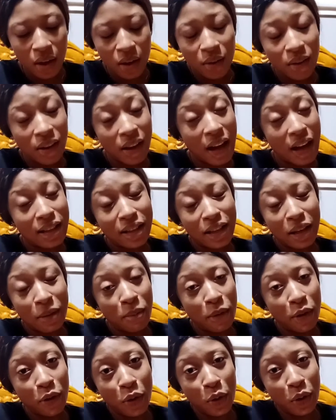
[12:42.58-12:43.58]
you guys keep
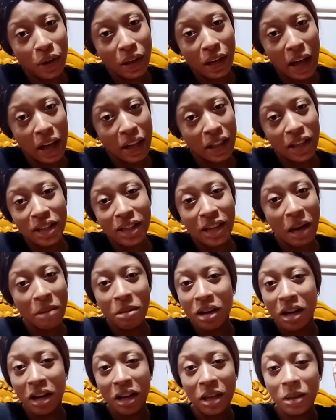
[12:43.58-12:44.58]
me going. Like, this
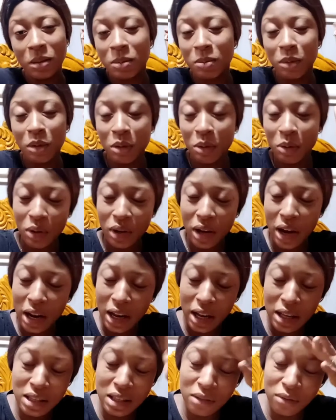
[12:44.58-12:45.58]
camera keeps me going. I
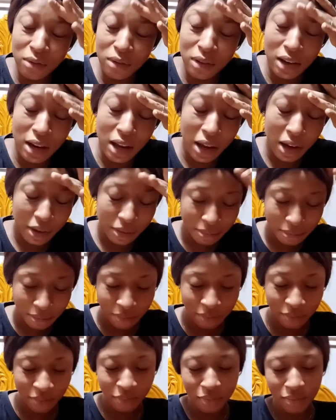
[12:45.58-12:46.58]
can't even lie.
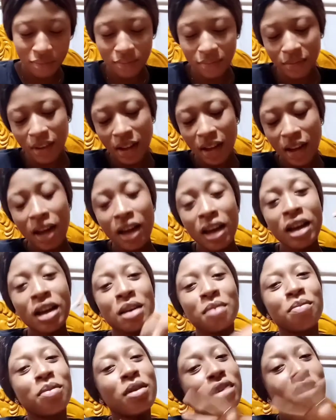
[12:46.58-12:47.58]

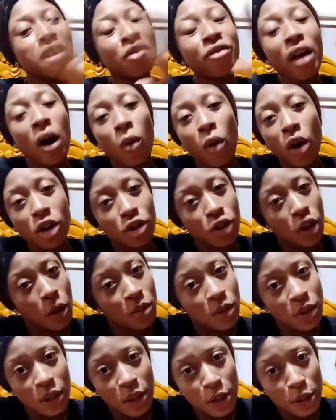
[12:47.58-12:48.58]
Please, if you are watched up
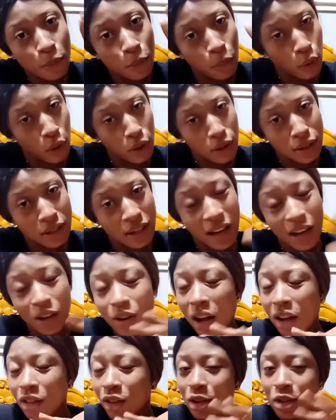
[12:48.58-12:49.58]
to this point and
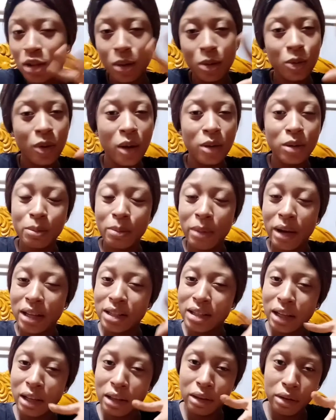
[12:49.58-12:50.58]
you are not subscribed to my
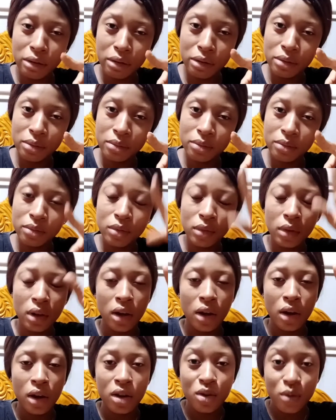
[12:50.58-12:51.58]
channel,
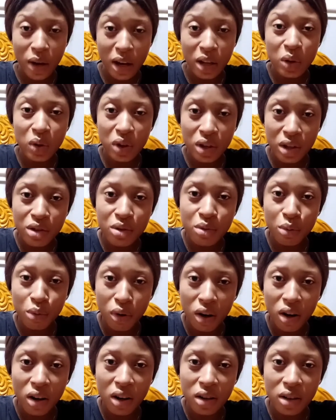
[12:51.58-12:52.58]
you are doing it
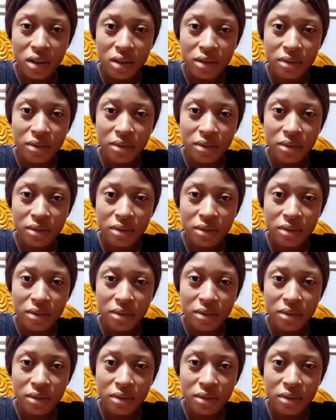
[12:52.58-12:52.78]
wrong.